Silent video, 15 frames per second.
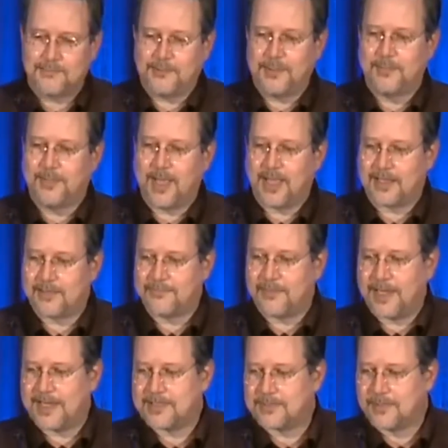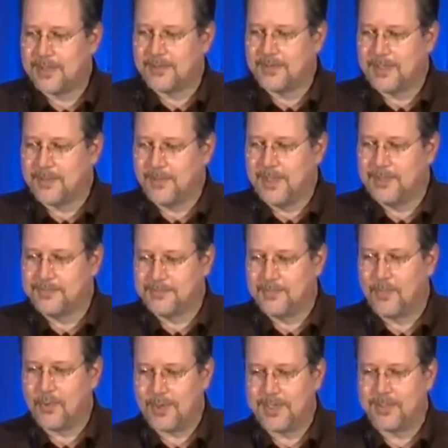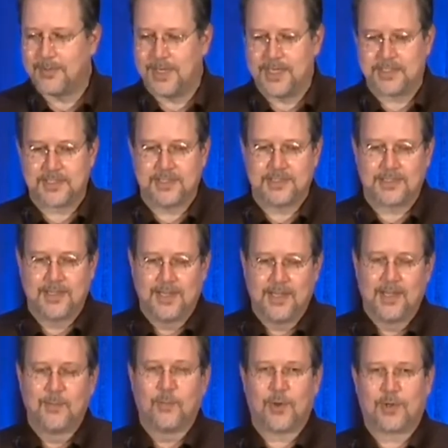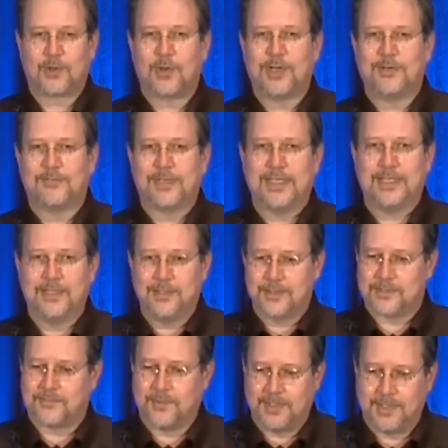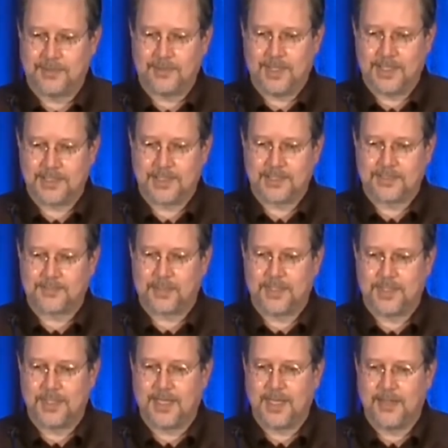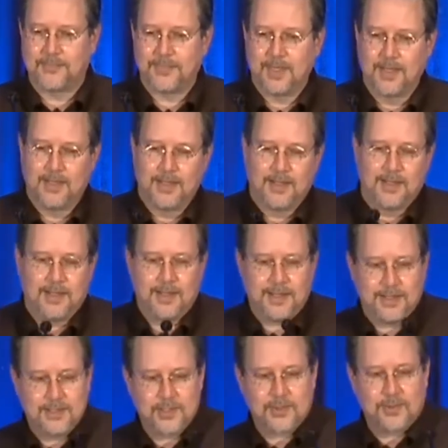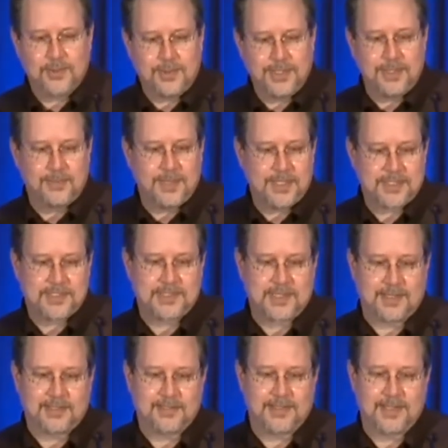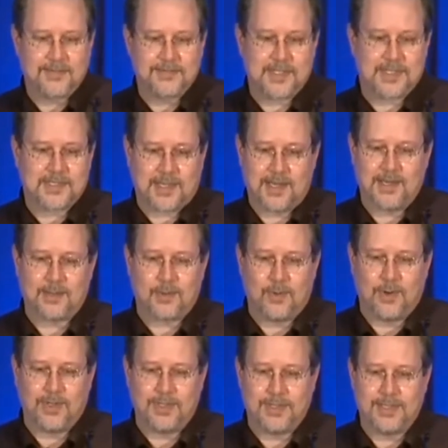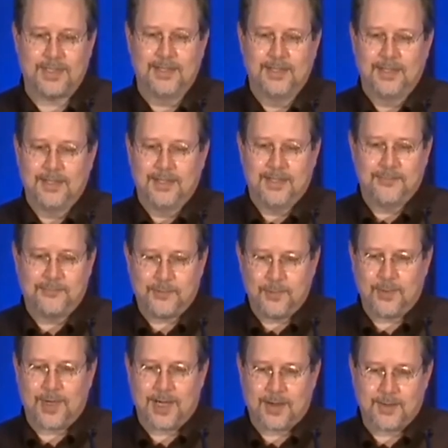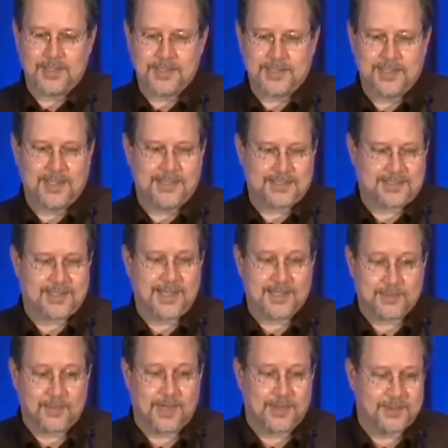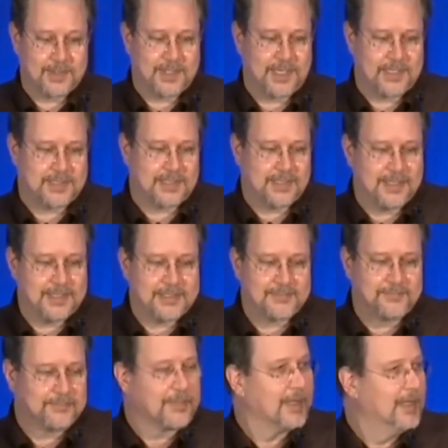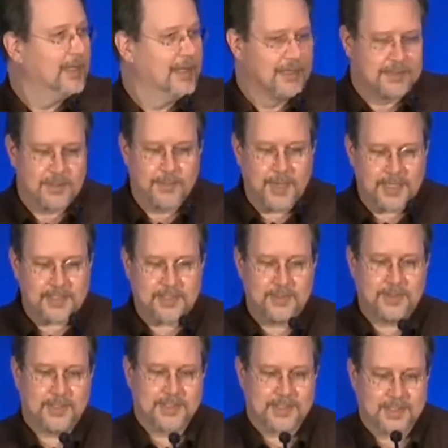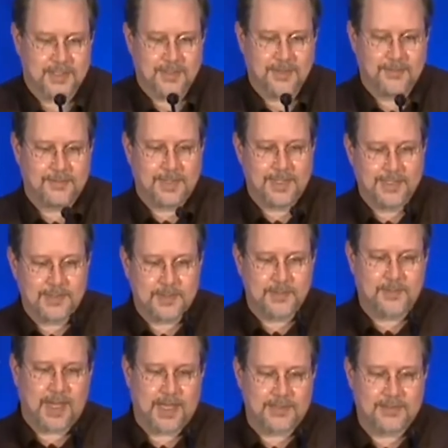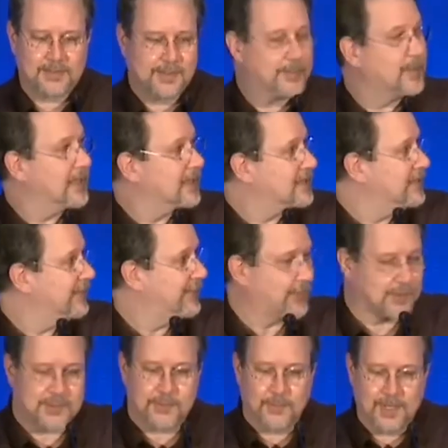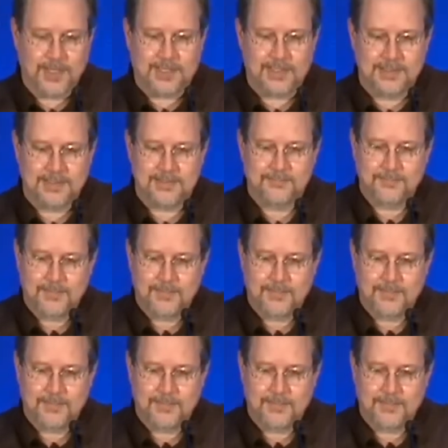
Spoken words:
feedback and fast rendering mean more iterations, more creatively useful iterations per day. And a shorter iteration cycle gives us higher quality in fewer hours, and that's why we're chasing this. So about 2 years ago, and this was back during the production of Force Awakens,